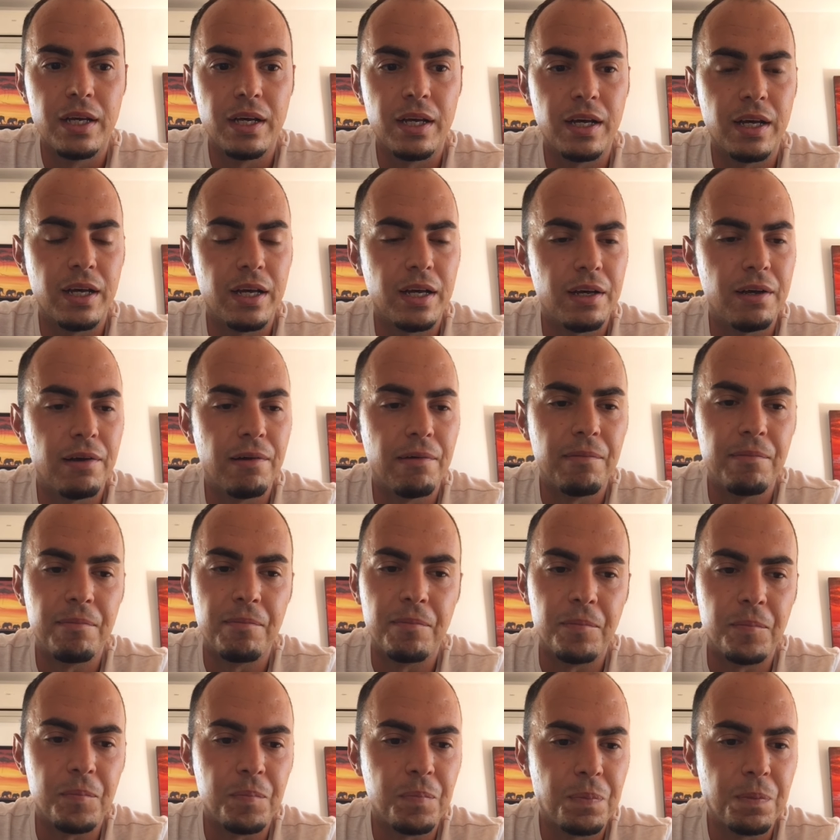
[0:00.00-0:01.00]

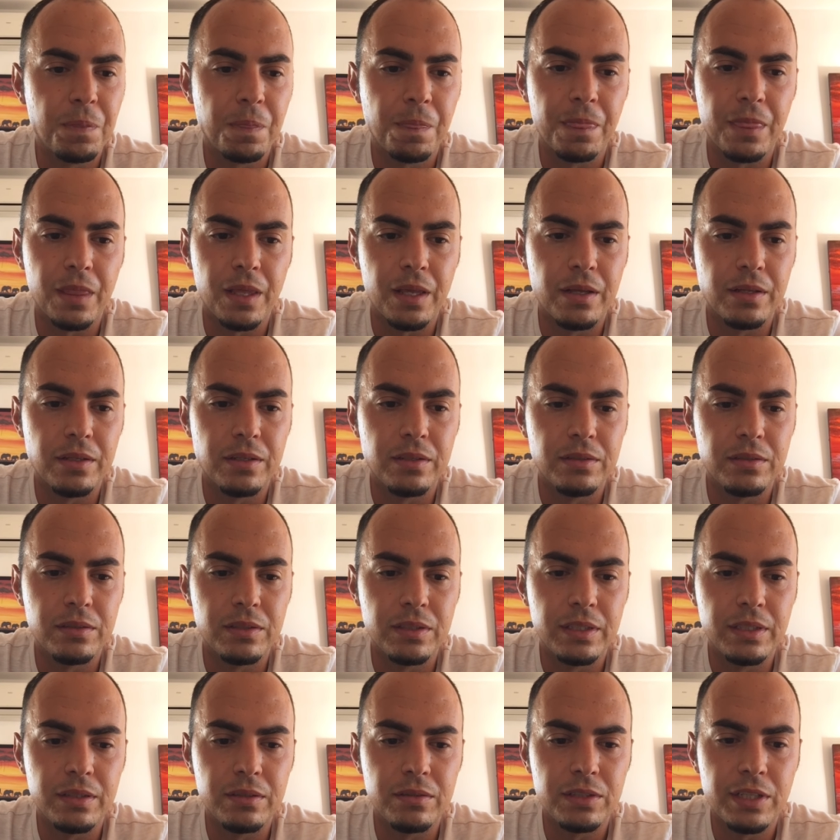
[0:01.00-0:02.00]
Um,
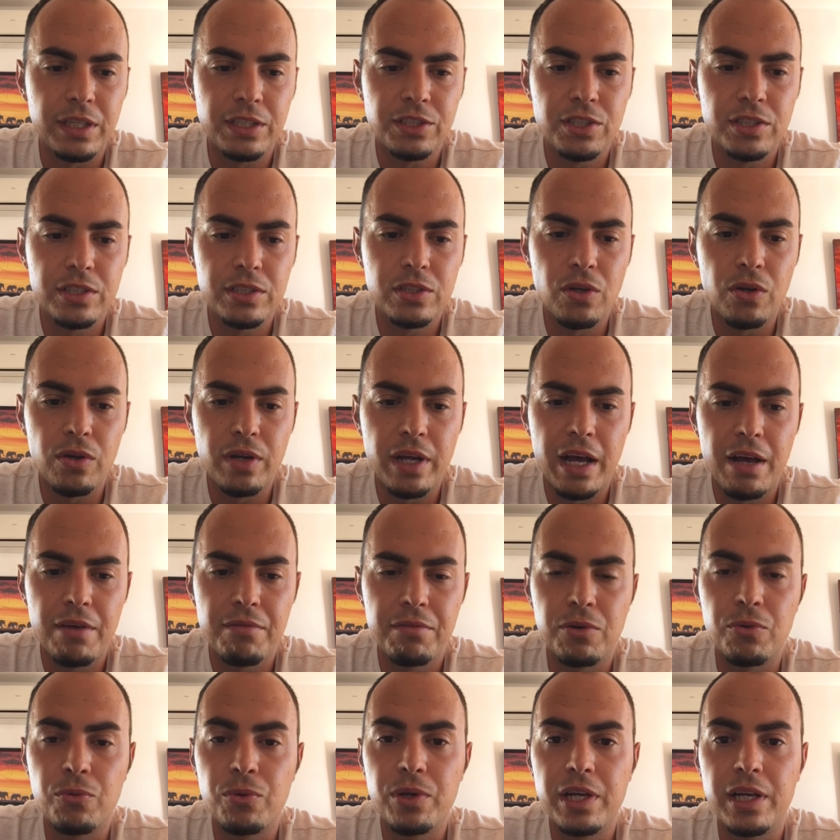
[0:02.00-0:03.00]
they just don't
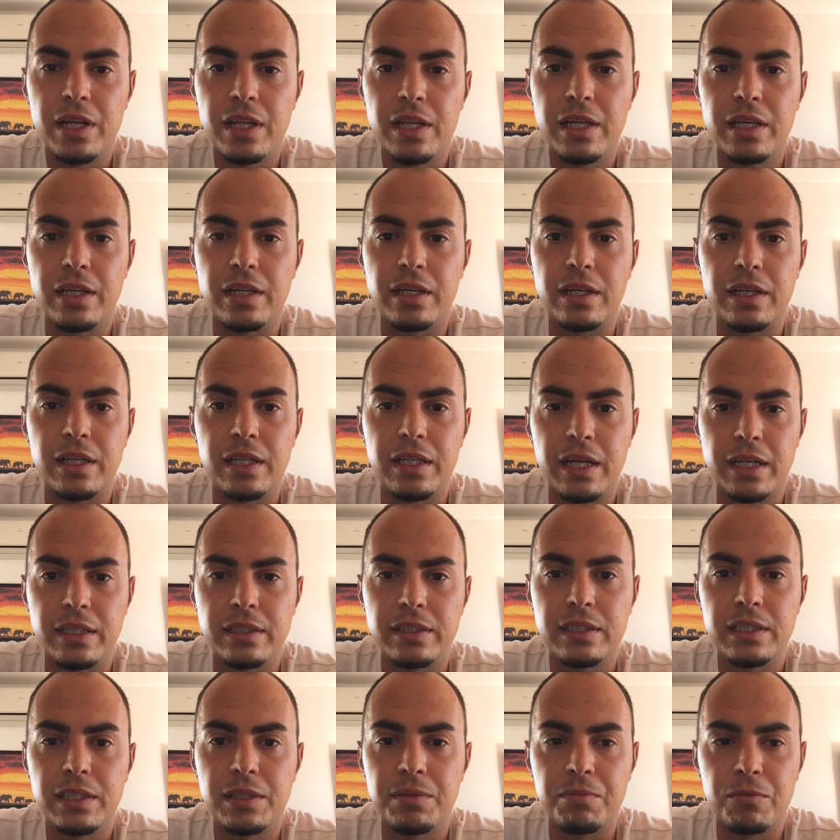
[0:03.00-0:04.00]
have a weak link in
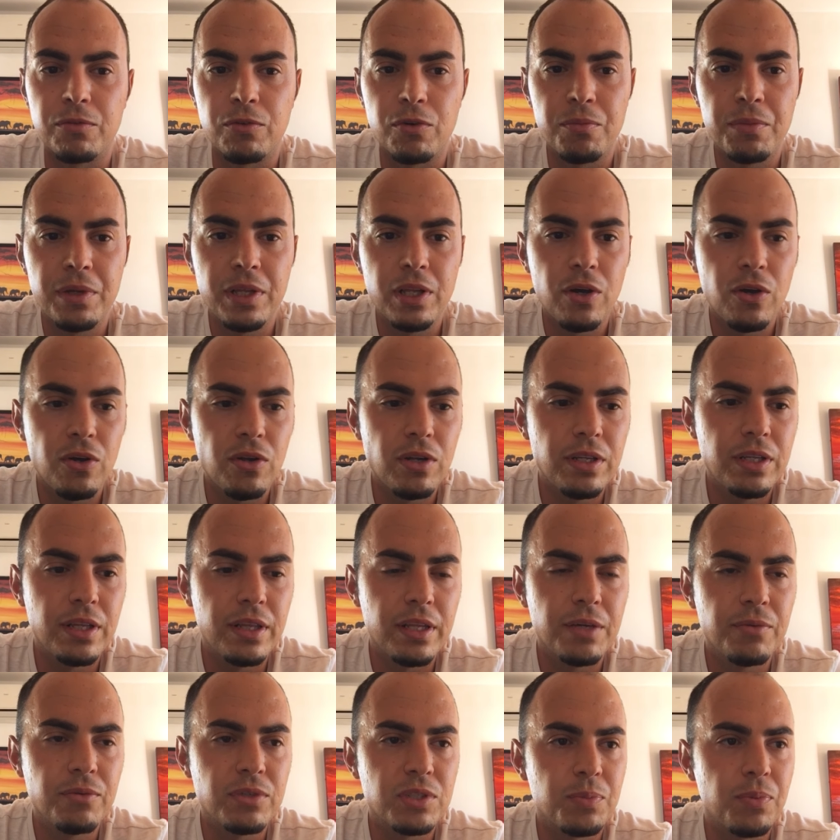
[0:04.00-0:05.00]
that team. For me, the only
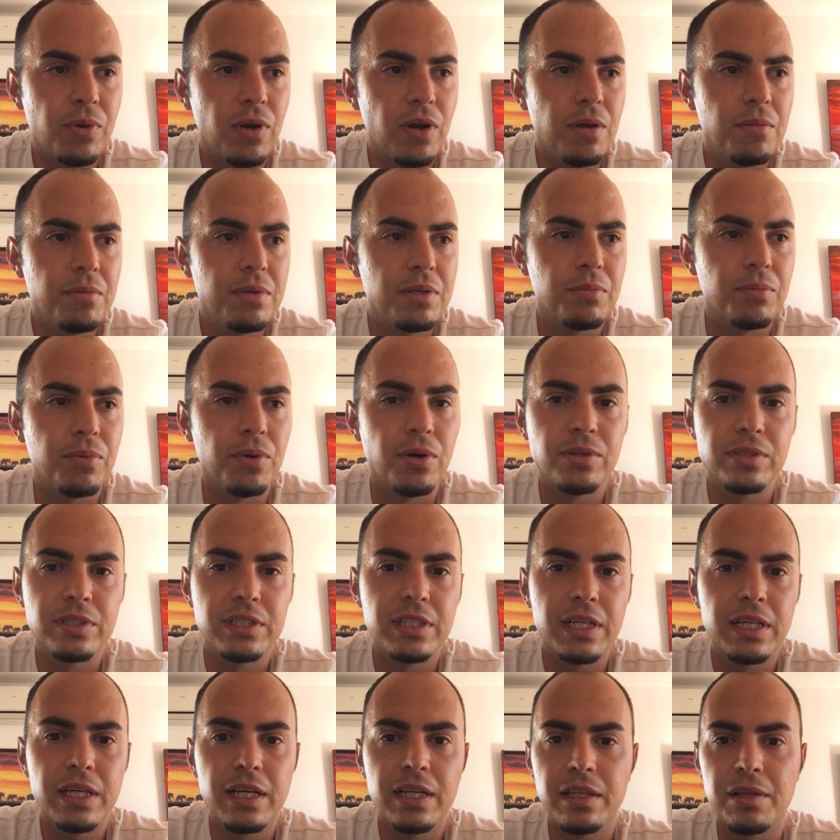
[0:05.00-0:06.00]
thing was probably
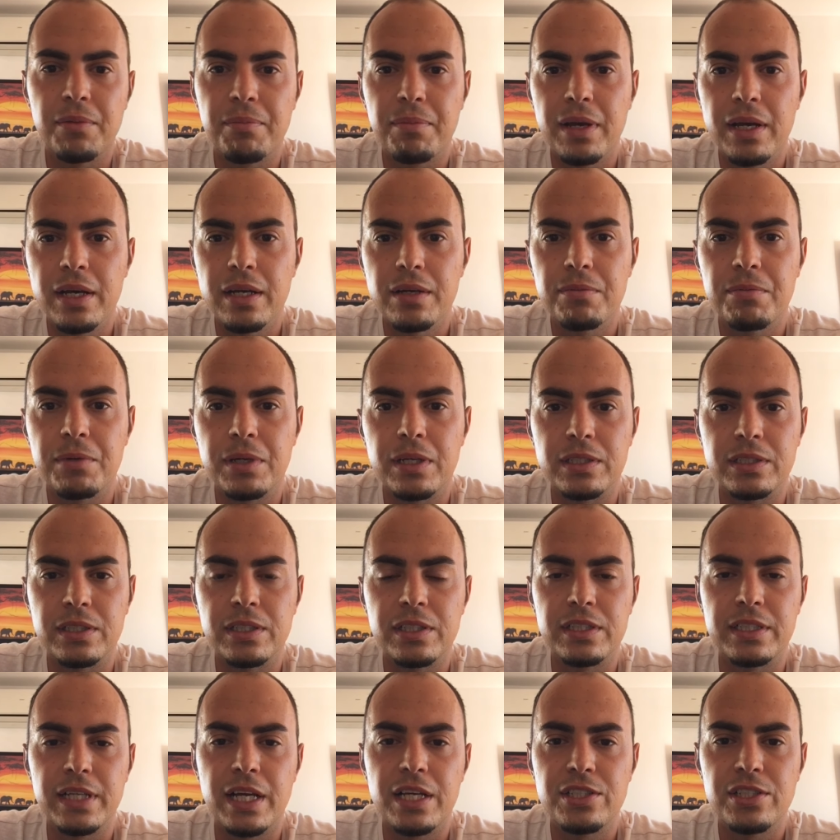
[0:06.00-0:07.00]
Boateng at the back because
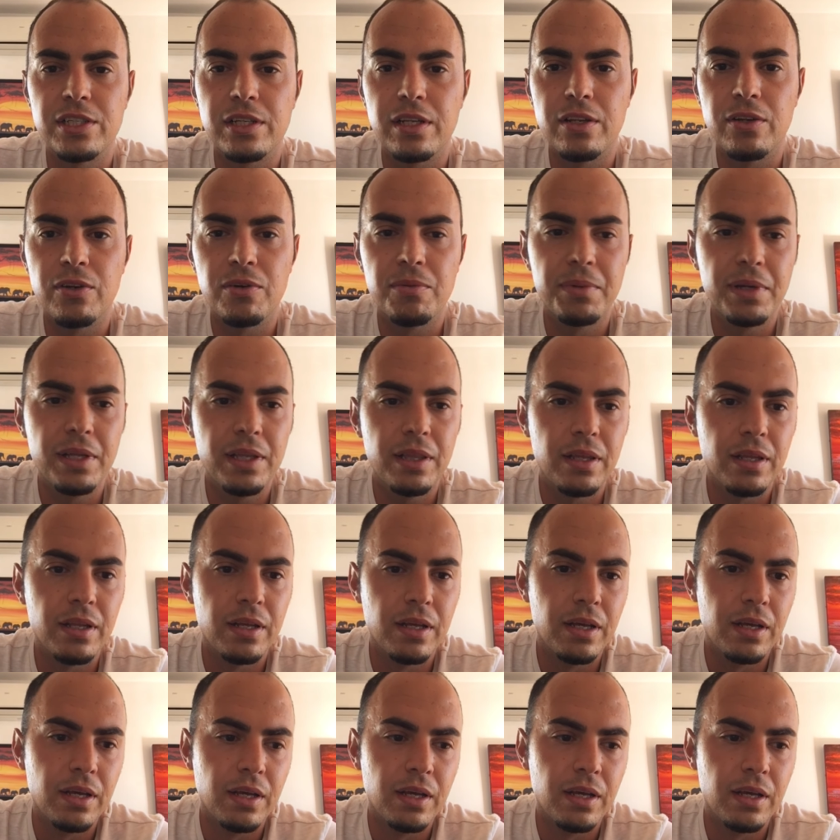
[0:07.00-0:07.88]
he's aging a little bit.